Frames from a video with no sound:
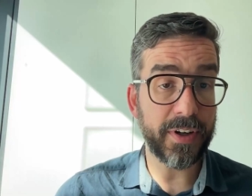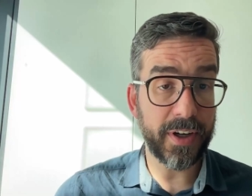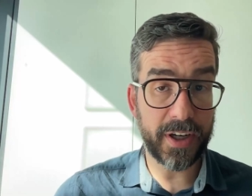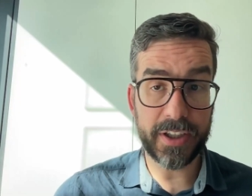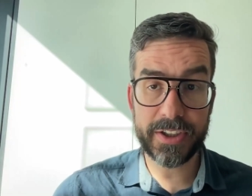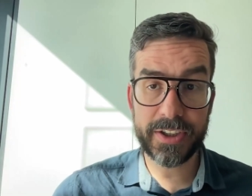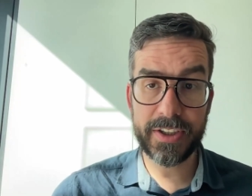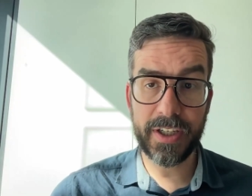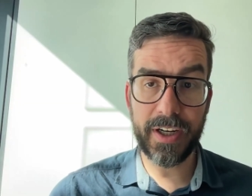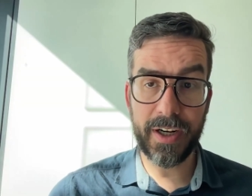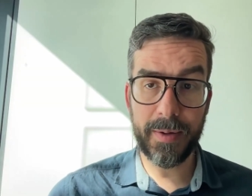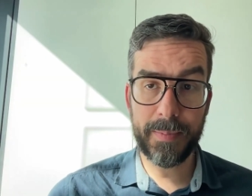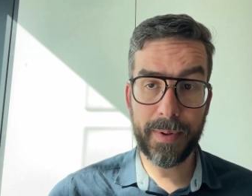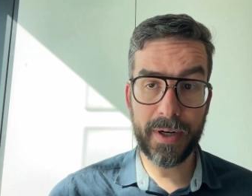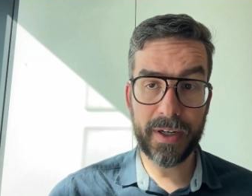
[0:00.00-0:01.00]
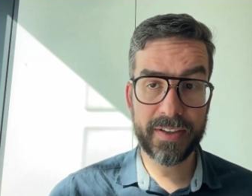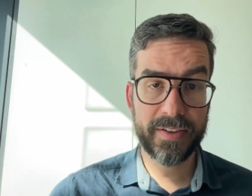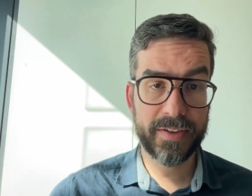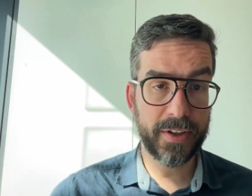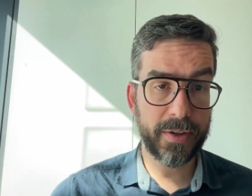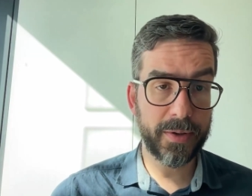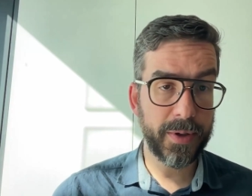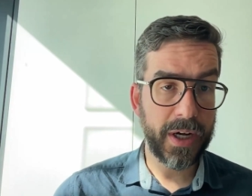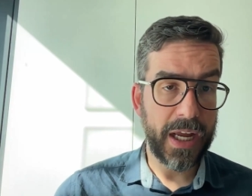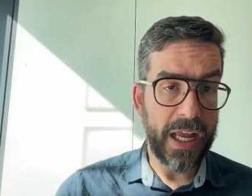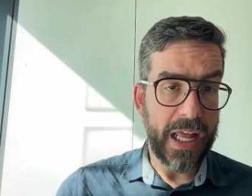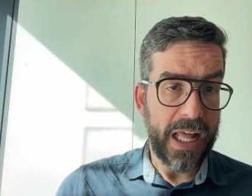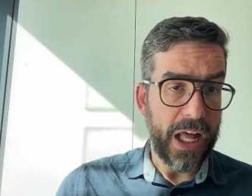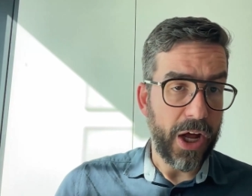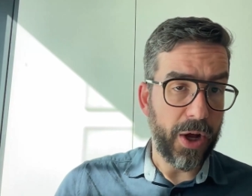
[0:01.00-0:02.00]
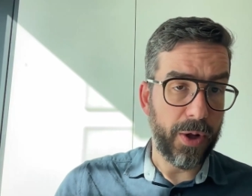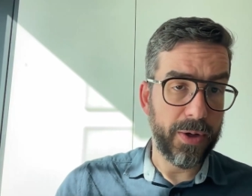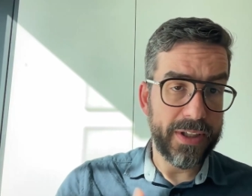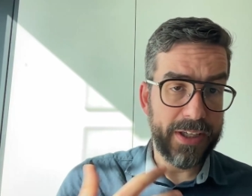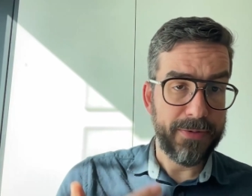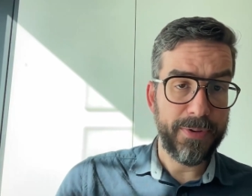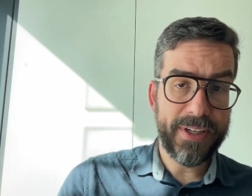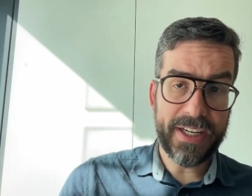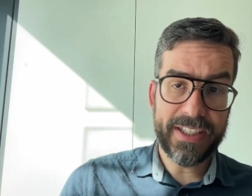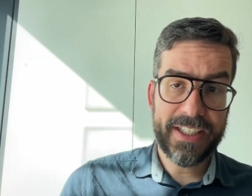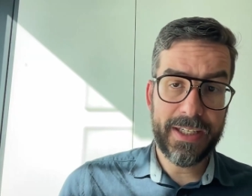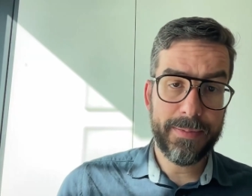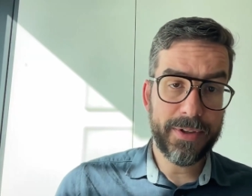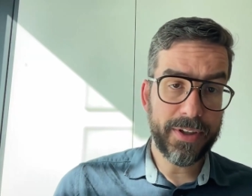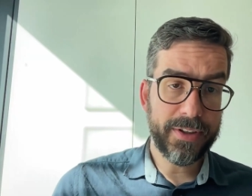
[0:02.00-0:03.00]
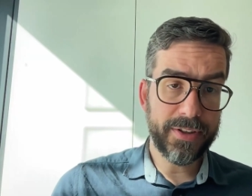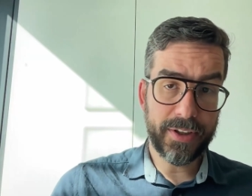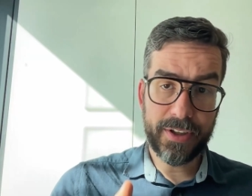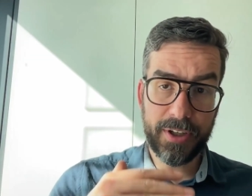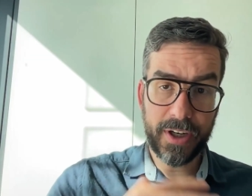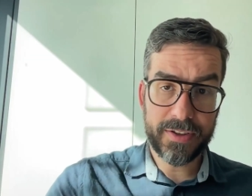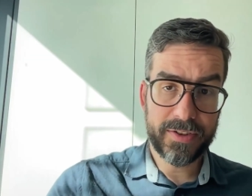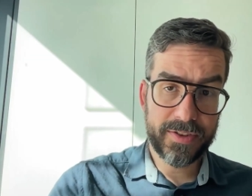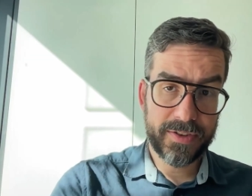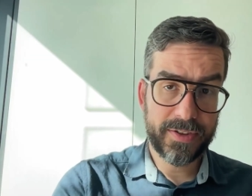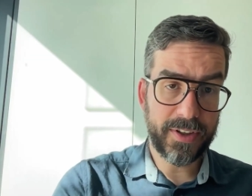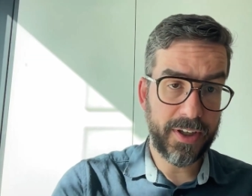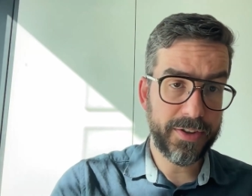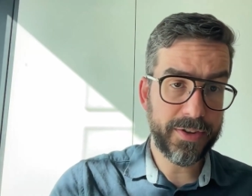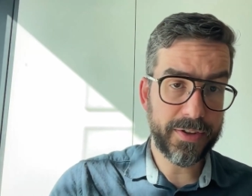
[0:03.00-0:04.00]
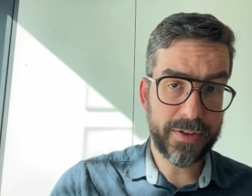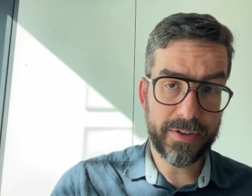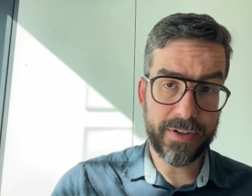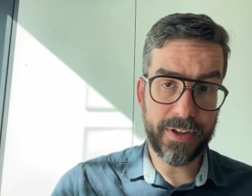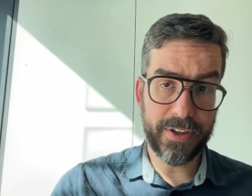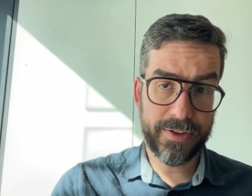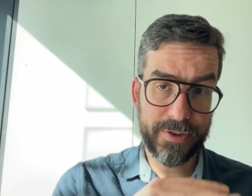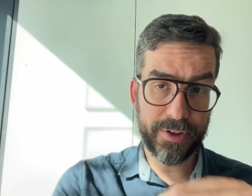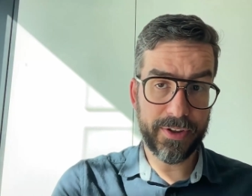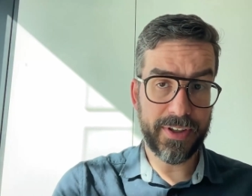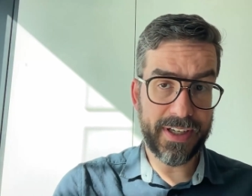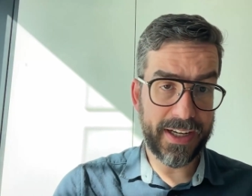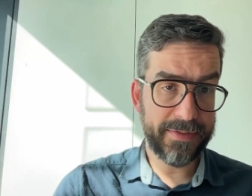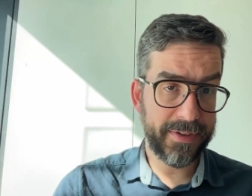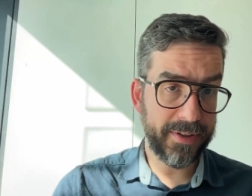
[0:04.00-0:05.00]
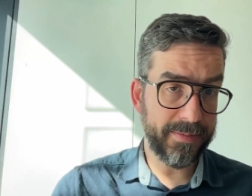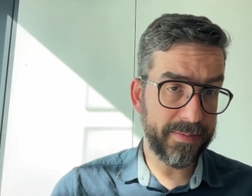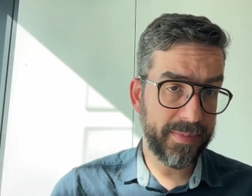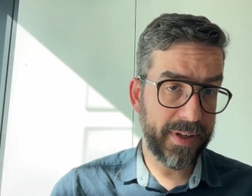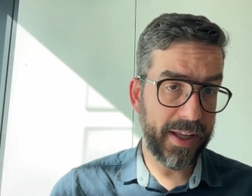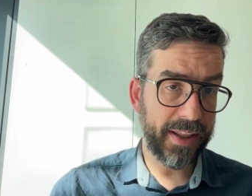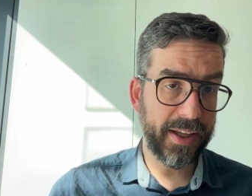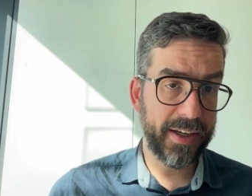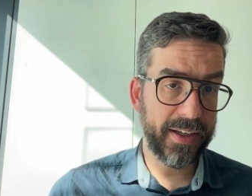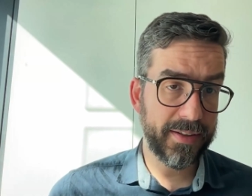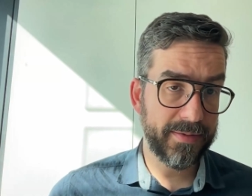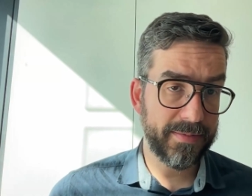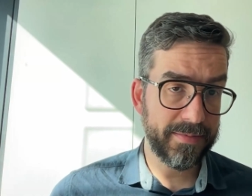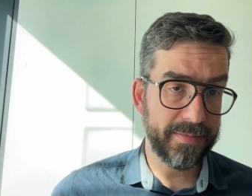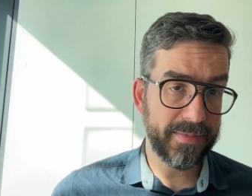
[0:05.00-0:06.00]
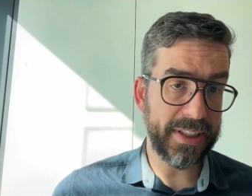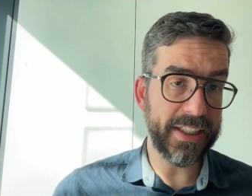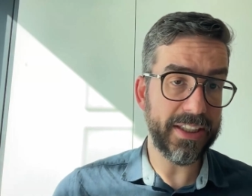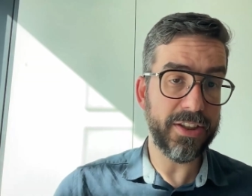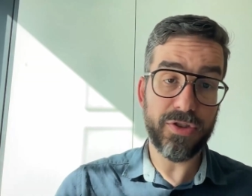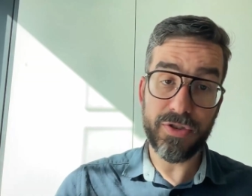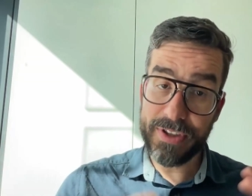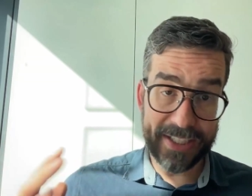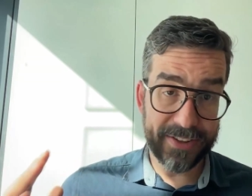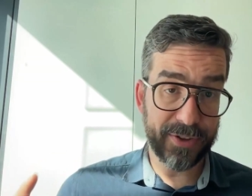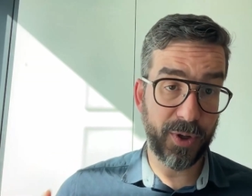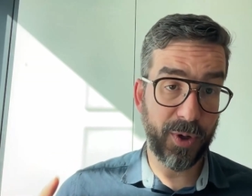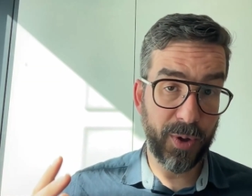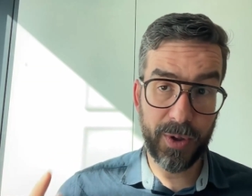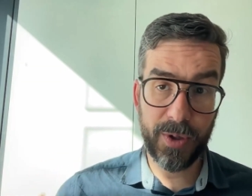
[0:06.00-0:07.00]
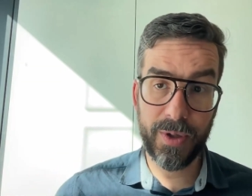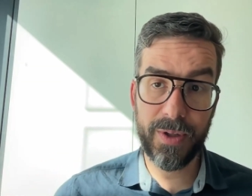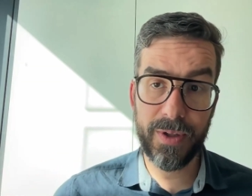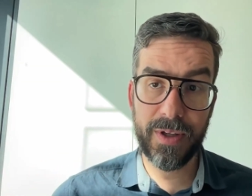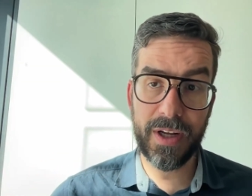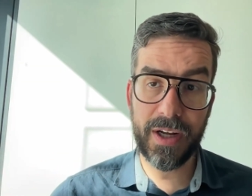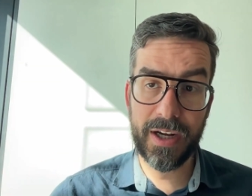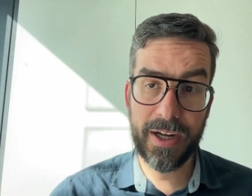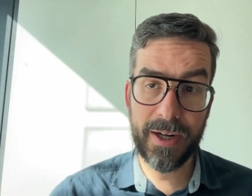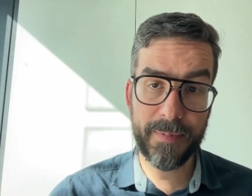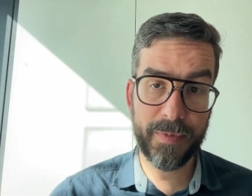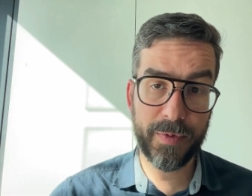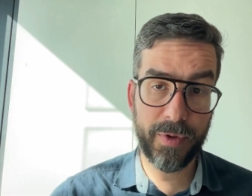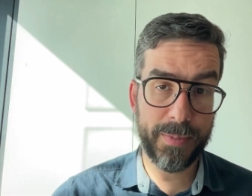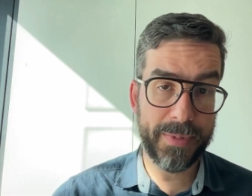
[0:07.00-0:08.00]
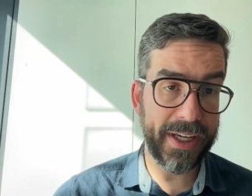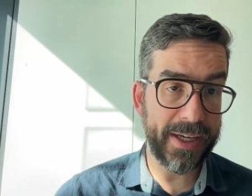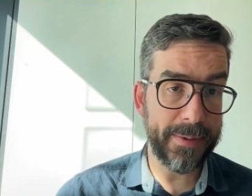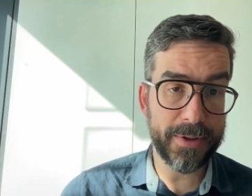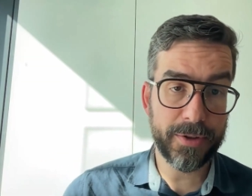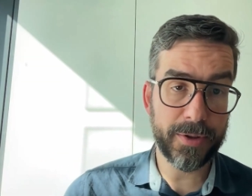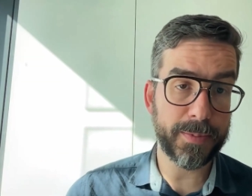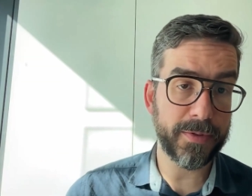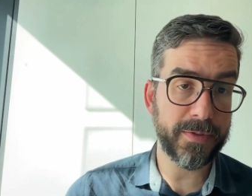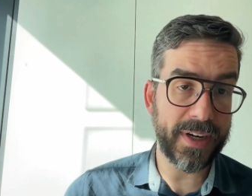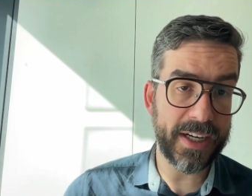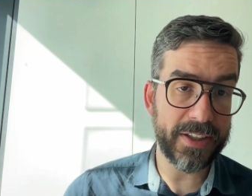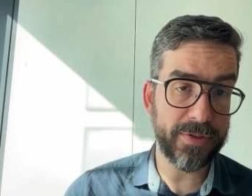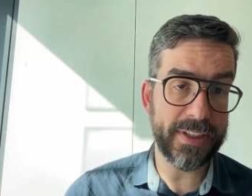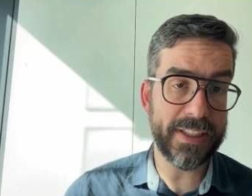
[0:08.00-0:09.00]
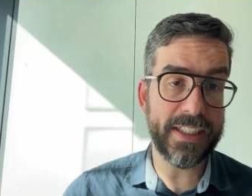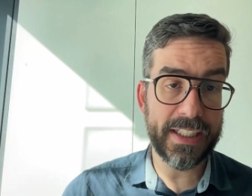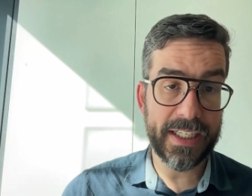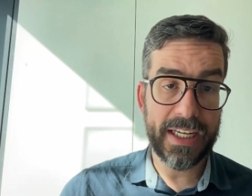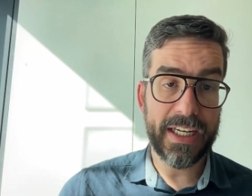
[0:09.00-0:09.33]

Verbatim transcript: large uh, part. So only if we can keep the, the costs under a certain level. I think the industry as a whole um, will be able to provide really